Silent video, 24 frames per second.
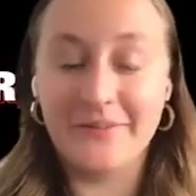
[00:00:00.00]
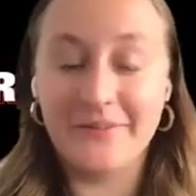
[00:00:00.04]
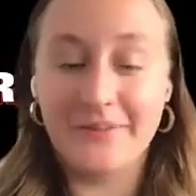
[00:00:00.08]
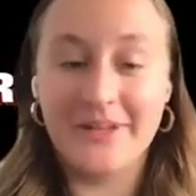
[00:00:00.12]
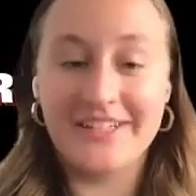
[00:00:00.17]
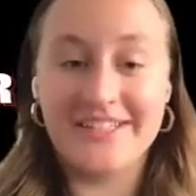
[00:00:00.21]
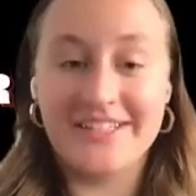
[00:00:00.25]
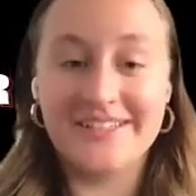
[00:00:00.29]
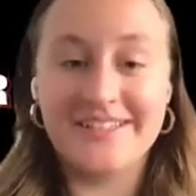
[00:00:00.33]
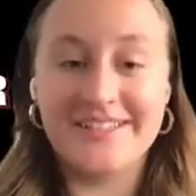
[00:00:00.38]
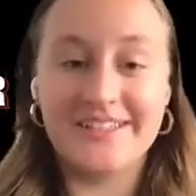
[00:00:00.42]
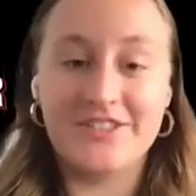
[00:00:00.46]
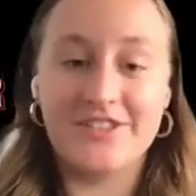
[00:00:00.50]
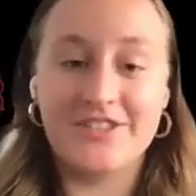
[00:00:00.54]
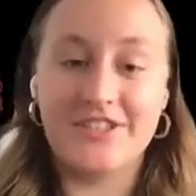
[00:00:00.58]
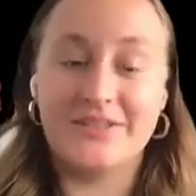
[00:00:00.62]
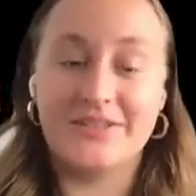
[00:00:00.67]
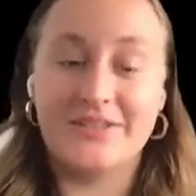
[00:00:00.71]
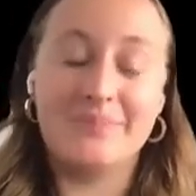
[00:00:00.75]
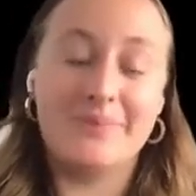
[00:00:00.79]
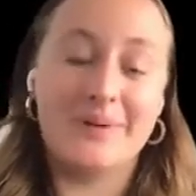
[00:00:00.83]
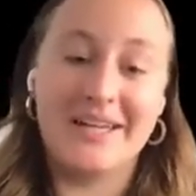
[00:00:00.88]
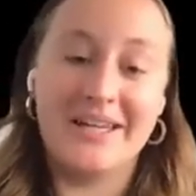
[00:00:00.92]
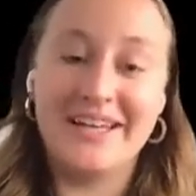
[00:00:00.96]
Wade decision,
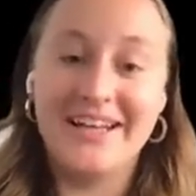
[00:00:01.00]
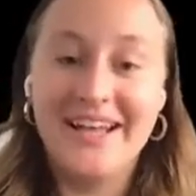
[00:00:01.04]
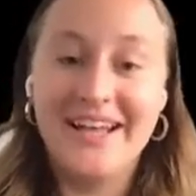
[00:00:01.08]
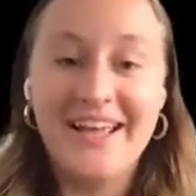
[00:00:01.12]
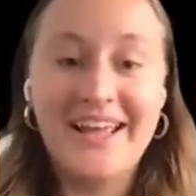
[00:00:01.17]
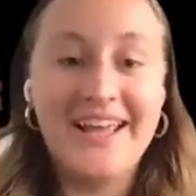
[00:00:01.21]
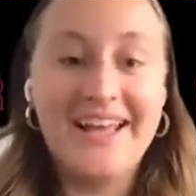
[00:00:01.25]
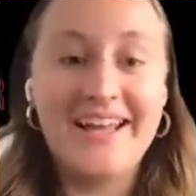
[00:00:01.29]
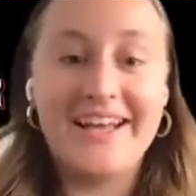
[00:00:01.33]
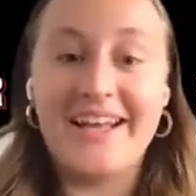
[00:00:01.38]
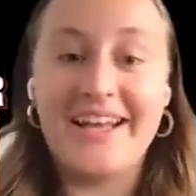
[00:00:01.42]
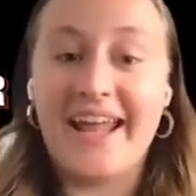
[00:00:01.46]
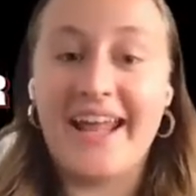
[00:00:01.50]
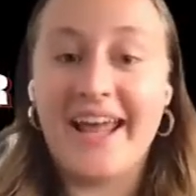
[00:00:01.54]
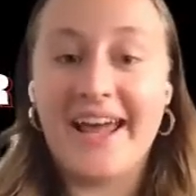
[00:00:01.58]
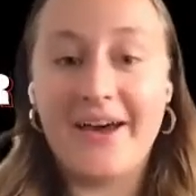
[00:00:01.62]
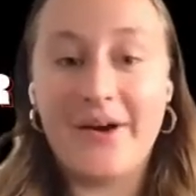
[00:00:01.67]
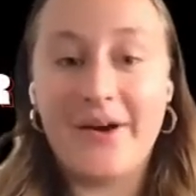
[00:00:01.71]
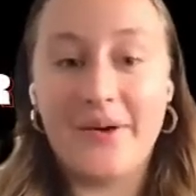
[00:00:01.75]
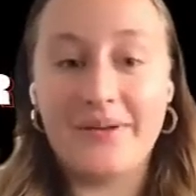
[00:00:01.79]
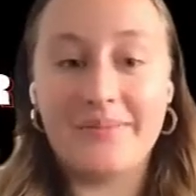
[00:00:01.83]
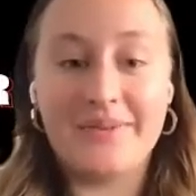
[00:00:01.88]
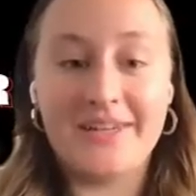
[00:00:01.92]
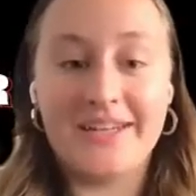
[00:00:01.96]
but
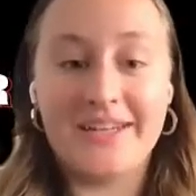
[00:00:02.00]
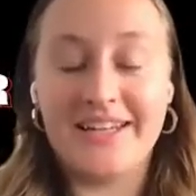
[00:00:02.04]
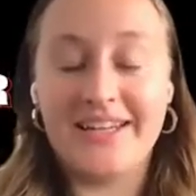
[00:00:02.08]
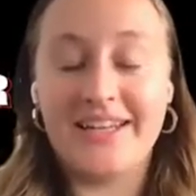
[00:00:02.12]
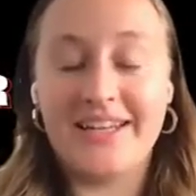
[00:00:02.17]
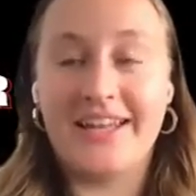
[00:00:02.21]
now, I mean,